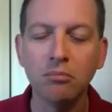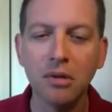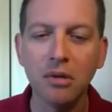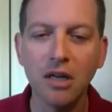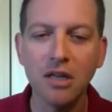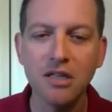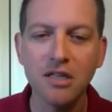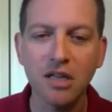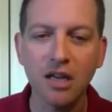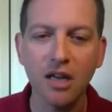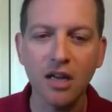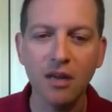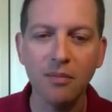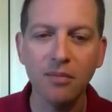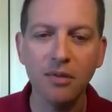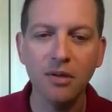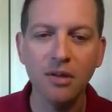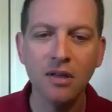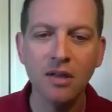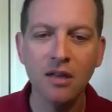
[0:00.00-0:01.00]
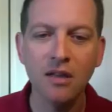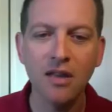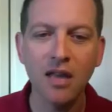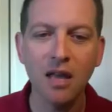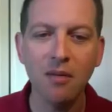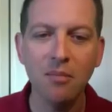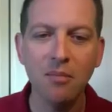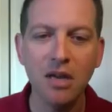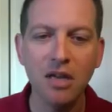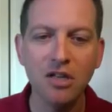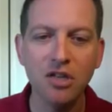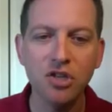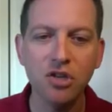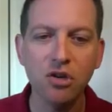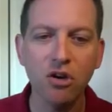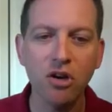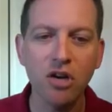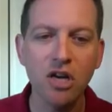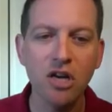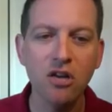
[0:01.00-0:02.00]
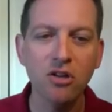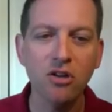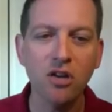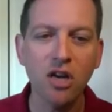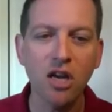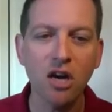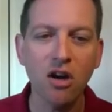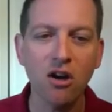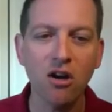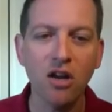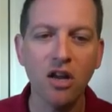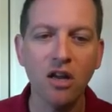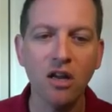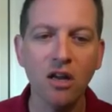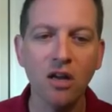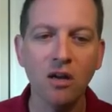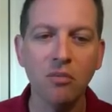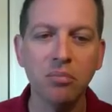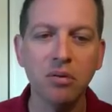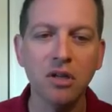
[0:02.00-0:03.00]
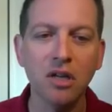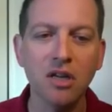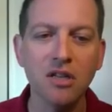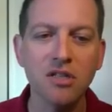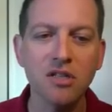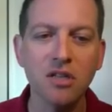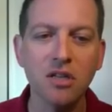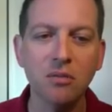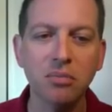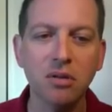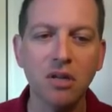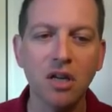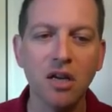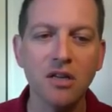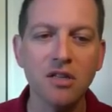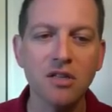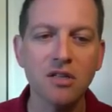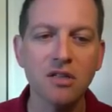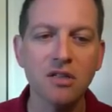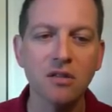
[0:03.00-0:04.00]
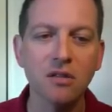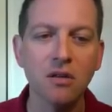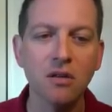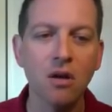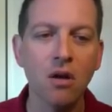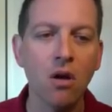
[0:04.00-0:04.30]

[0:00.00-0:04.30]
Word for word: blood type, that means you are either carrying a plus and a plus